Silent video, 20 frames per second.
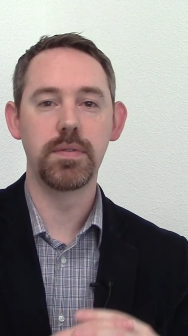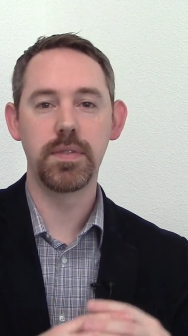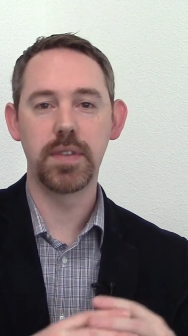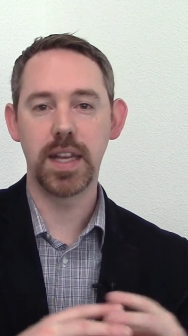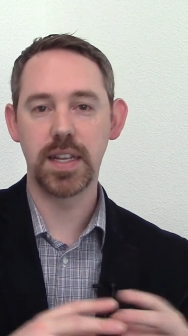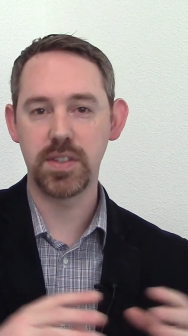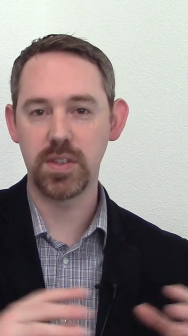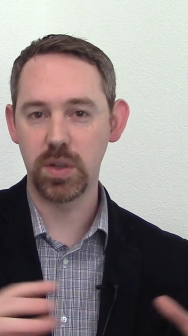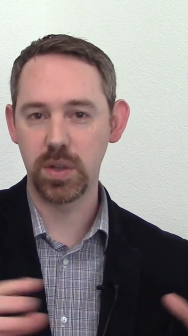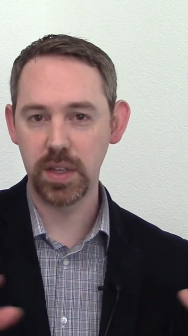
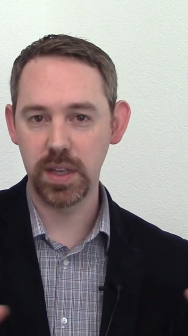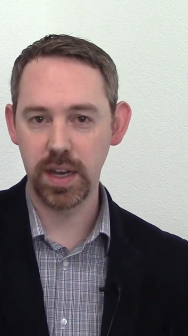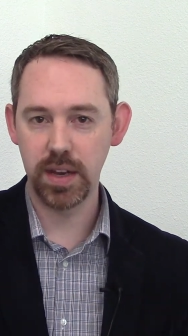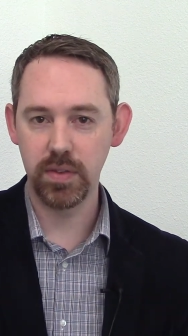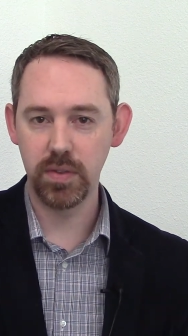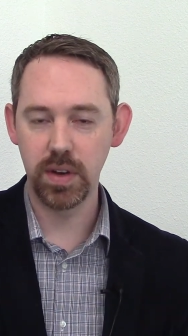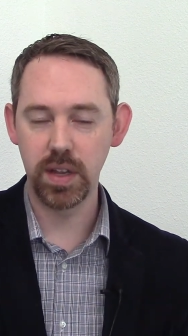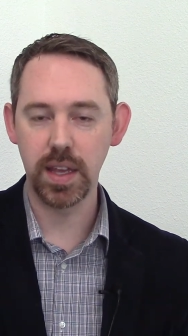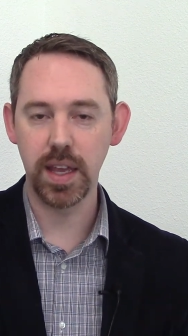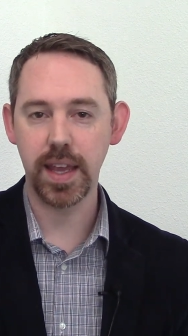that's only to
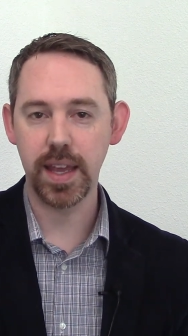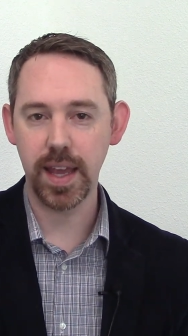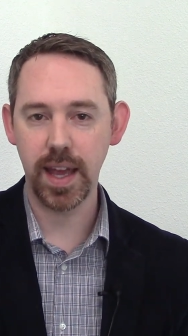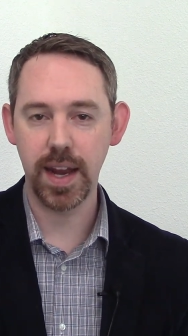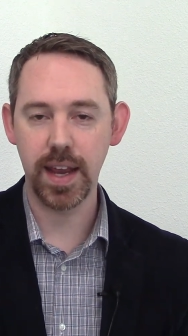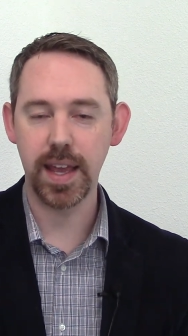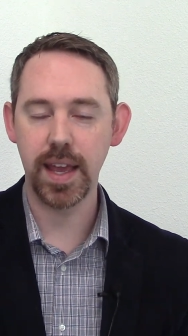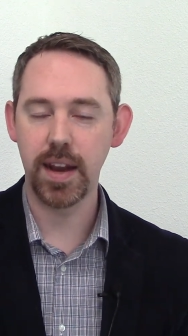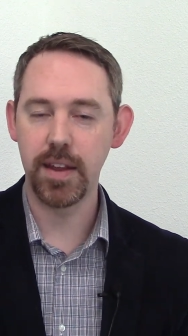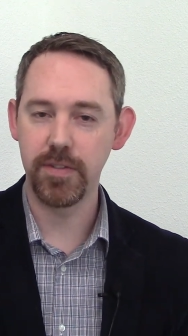really
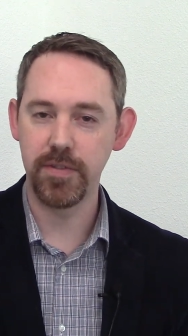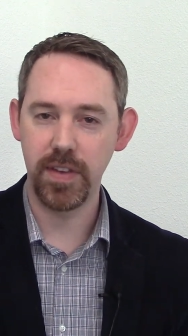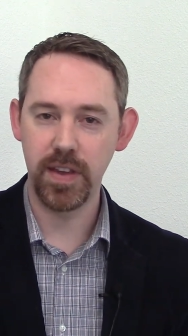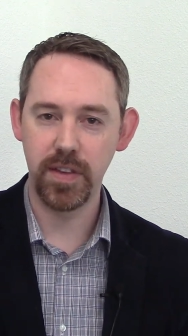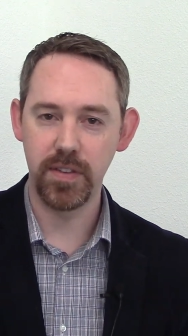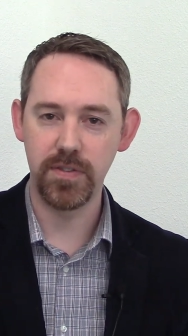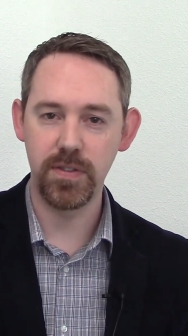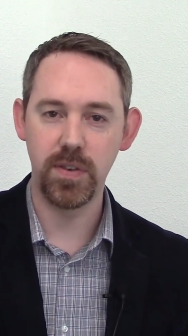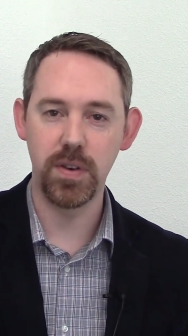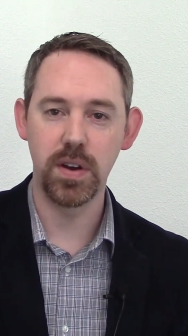kind of get a
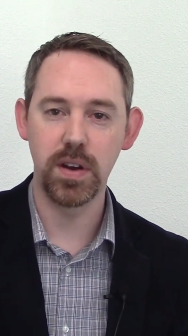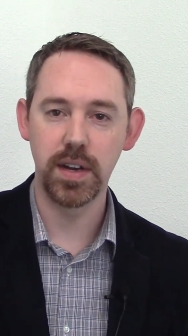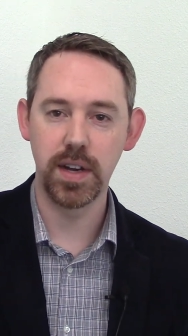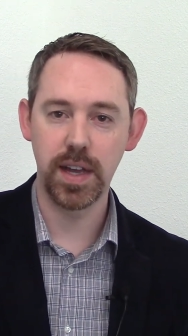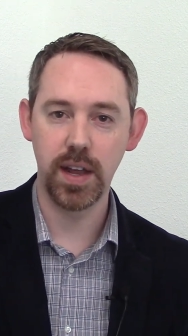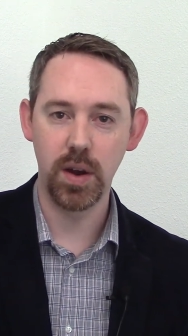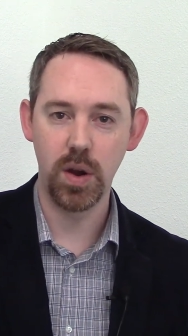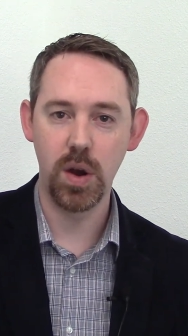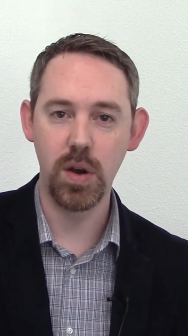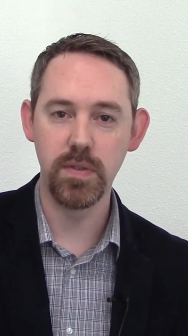feel for it and to
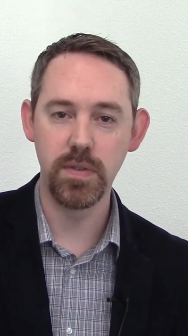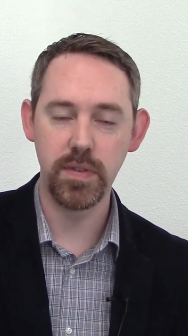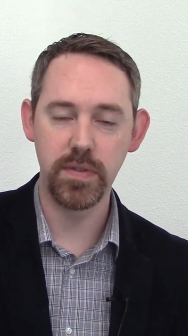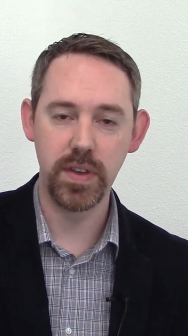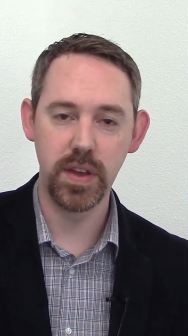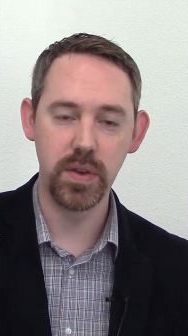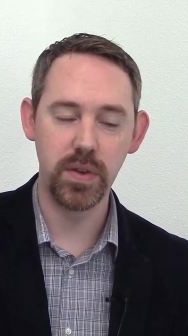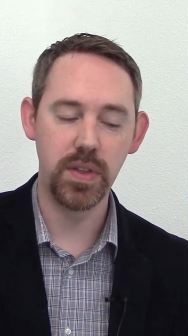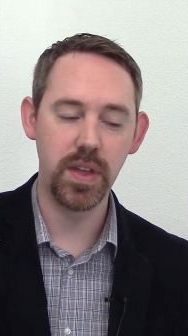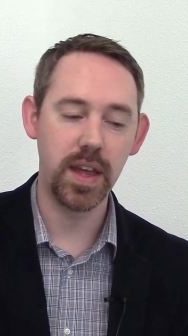get an overview.